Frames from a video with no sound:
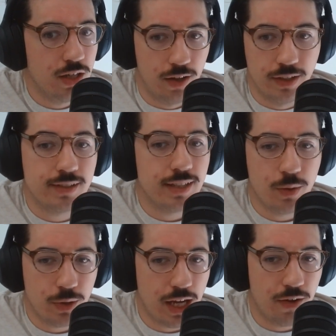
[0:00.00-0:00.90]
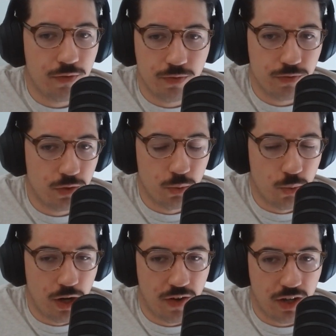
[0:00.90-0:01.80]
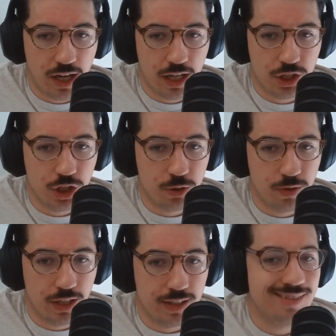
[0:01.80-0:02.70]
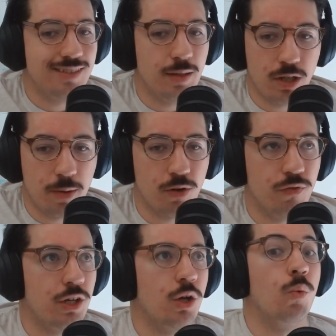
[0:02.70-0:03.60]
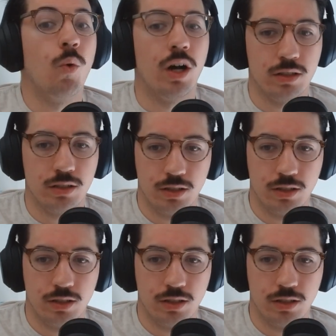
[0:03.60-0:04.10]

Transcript: Let's say we have for one of our clients, She's Birdie, it's September video 1.